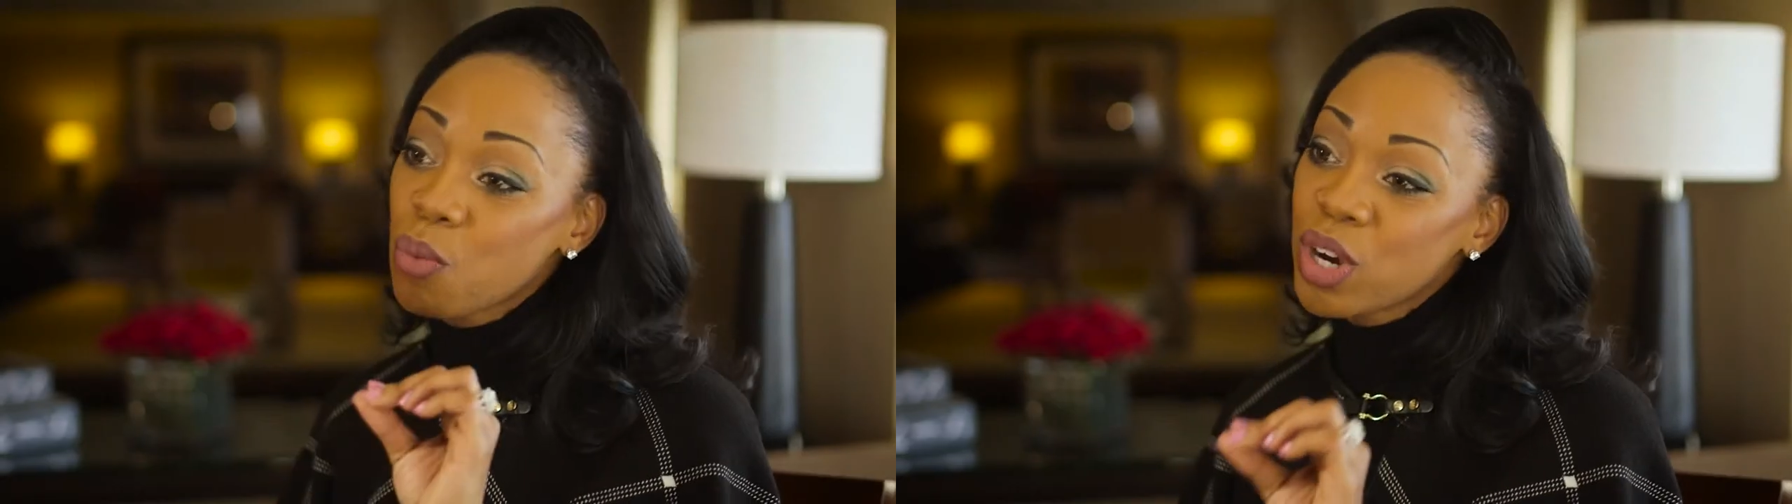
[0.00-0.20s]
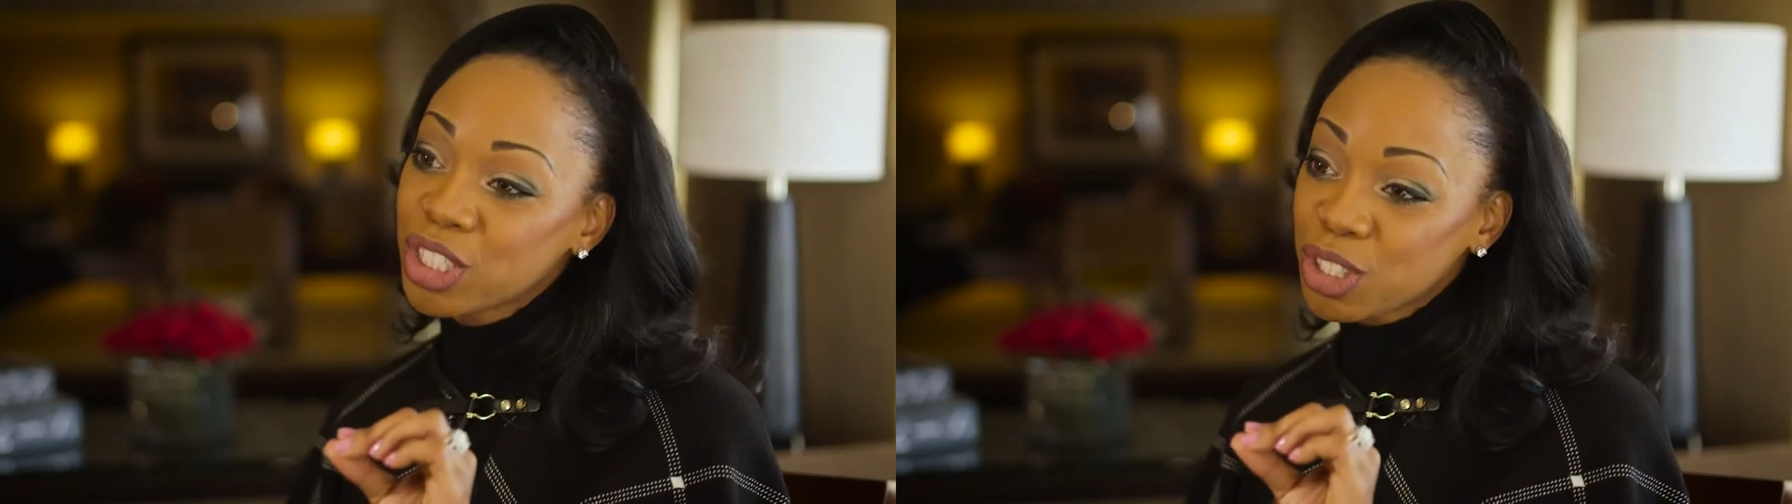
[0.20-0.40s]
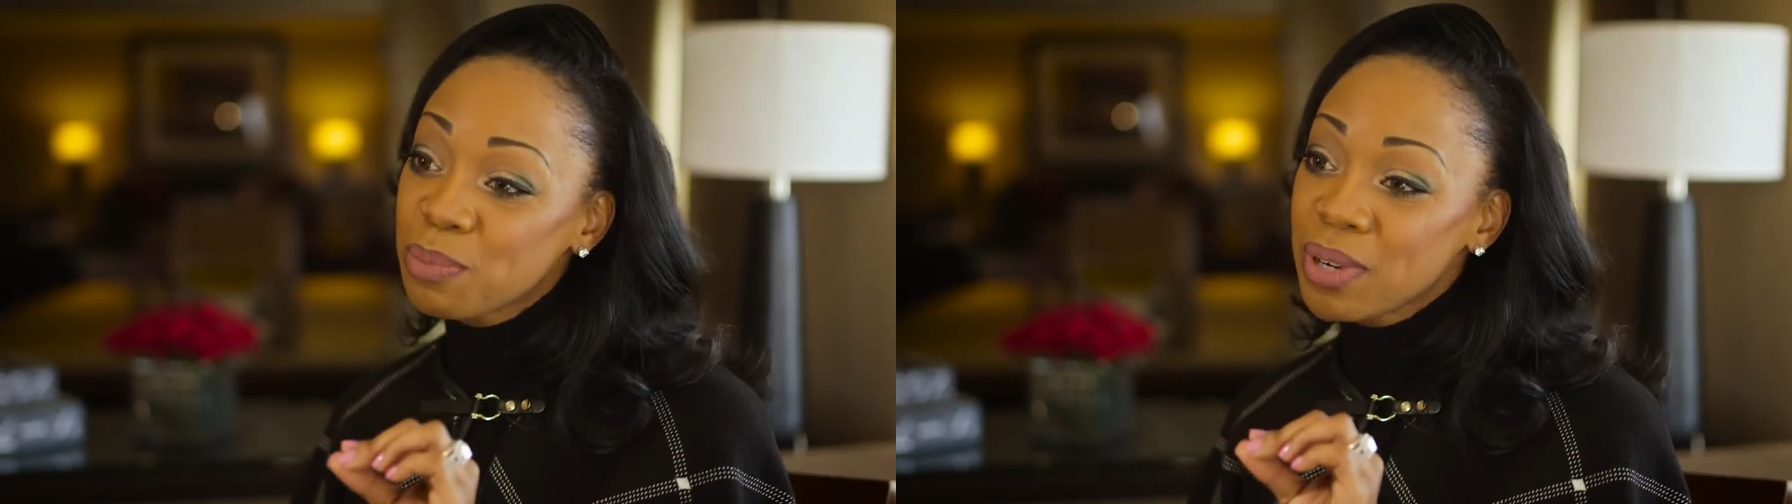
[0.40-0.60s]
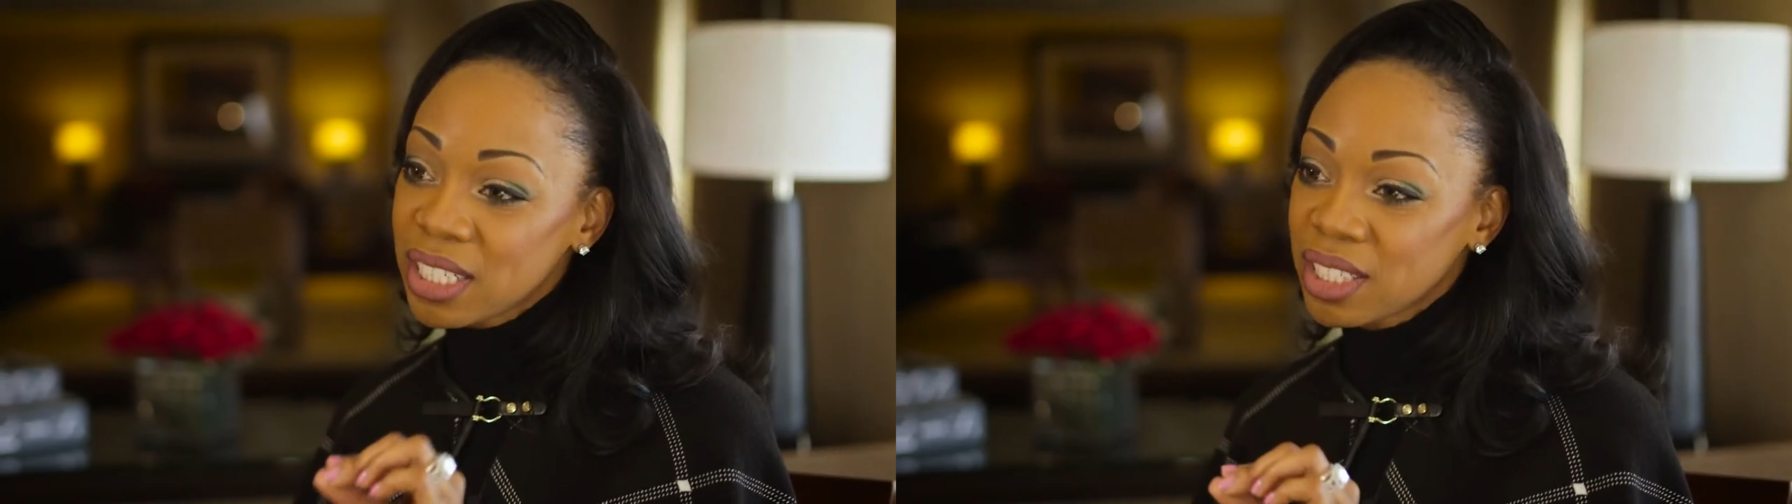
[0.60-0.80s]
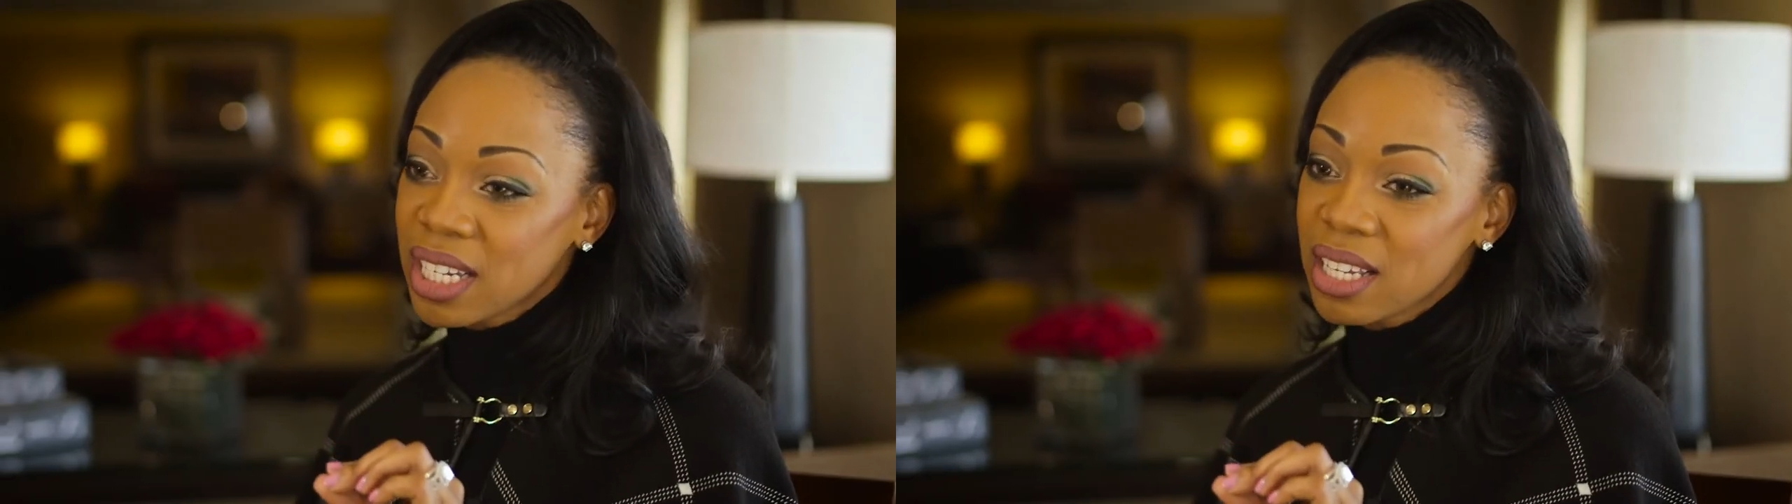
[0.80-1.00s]
of what your
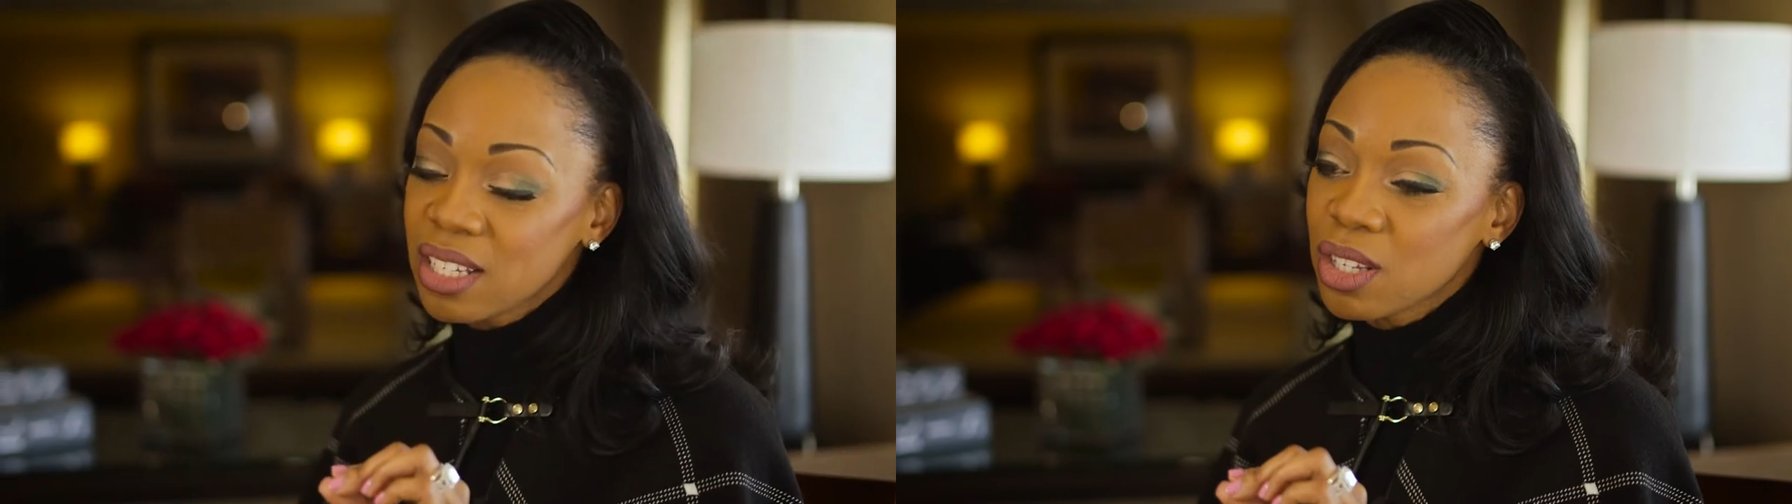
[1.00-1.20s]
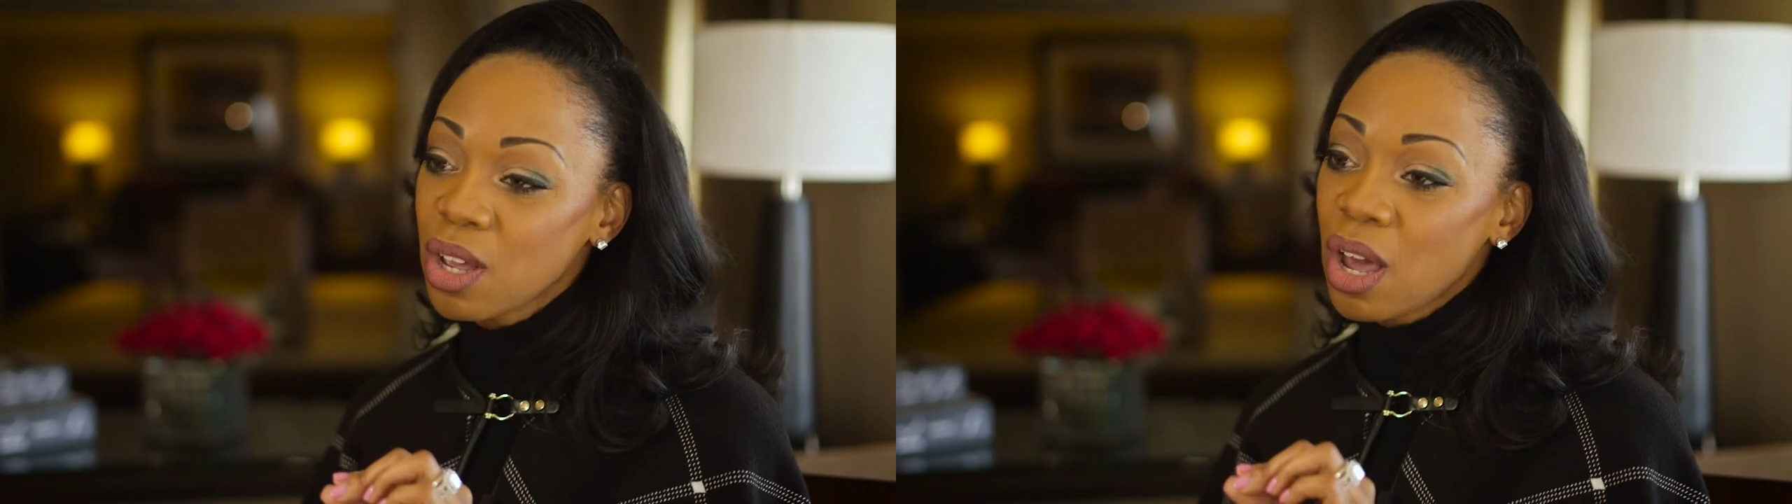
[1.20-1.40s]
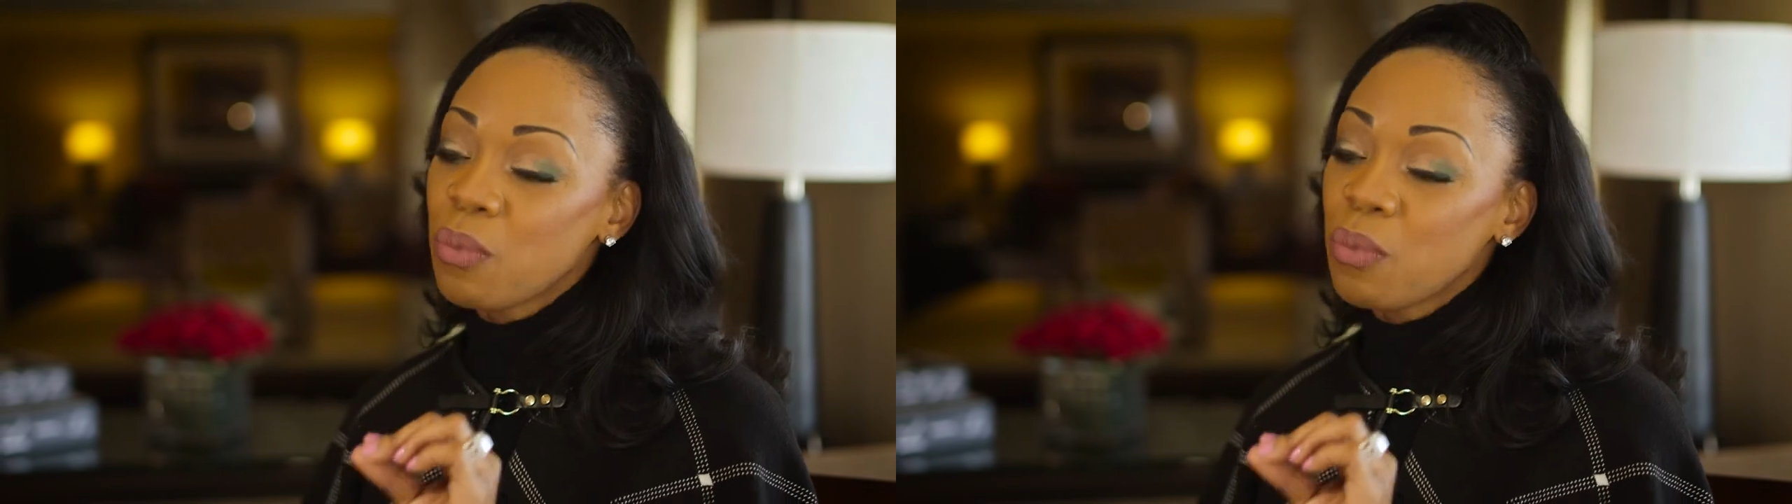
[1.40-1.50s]
budget is,